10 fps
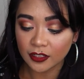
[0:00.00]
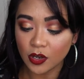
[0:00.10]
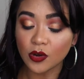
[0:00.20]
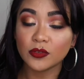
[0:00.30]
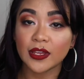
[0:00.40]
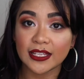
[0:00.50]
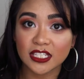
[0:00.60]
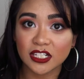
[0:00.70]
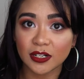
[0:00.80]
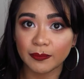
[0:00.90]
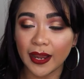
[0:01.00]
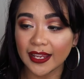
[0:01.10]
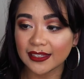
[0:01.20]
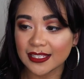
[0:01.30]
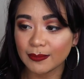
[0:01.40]
go and start
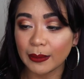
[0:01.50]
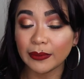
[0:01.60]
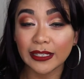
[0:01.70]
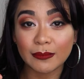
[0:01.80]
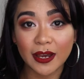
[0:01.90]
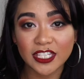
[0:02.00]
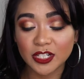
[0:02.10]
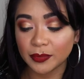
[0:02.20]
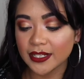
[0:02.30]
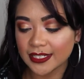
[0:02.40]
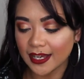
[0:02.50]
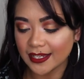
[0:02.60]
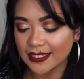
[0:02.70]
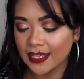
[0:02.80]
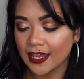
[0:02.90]
buying this Maybelline Master
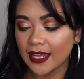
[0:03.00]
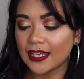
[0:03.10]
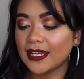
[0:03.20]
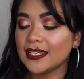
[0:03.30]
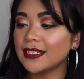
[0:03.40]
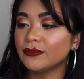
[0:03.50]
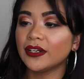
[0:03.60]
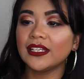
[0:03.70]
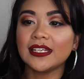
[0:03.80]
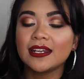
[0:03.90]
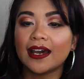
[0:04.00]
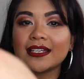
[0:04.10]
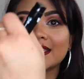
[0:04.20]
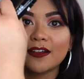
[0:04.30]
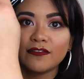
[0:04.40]
Precise. It is a really
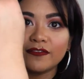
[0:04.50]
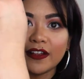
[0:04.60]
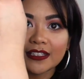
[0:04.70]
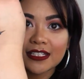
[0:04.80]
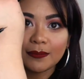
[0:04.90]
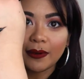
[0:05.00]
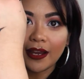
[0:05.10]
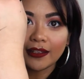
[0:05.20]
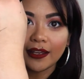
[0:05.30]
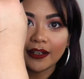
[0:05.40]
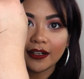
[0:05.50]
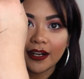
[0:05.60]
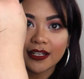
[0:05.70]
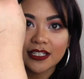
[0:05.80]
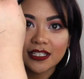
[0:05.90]
nice felt tip
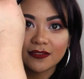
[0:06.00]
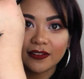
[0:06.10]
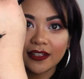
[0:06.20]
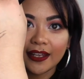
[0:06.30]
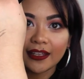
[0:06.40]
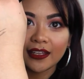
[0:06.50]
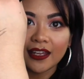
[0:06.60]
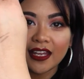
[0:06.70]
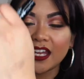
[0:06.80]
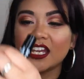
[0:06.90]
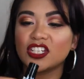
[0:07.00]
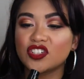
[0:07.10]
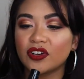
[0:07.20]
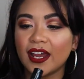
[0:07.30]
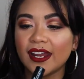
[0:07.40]
eyeliner. I just feel like it
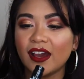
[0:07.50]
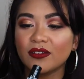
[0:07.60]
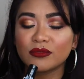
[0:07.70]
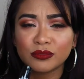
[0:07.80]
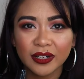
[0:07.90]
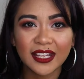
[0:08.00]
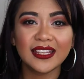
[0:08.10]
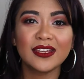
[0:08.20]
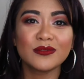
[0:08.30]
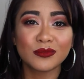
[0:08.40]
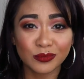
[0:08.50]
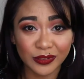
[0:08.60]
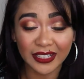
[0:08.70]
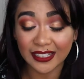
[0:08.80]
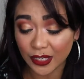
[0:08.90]
dried out really,
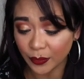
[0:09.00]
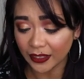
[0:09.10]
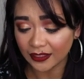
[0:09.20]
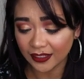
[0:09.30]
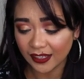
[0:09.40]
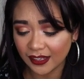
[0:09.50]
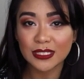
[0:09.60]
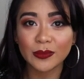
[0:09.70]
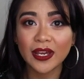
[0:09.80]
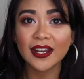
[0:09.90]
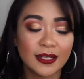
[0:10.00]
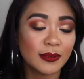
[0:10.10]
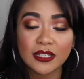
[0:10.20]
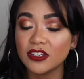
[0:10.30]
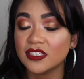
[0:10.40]
really quickly. This one I'd
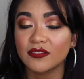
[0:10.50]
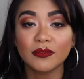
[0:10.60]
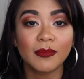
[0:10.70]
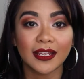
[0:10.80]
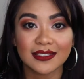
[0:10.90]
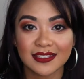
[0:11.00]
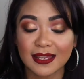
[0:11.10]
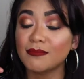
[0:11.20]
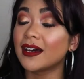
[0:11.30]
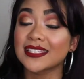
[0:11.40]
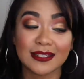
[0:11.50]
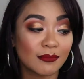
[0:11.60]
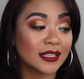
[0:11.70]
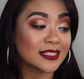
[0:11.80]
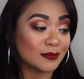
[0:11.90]
been using for months and months and
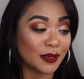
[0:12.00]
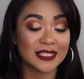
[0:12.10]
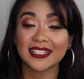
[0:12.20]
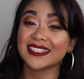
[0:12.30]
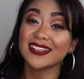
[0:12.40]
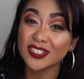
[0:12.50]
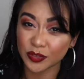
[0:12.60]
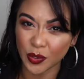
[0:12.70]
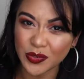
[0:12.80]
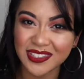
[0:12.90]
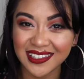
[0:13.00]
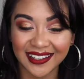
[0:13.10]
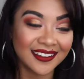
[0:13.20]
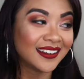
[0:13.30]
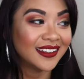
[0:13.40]
months and months. It sounds gross,
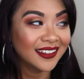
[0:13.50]
like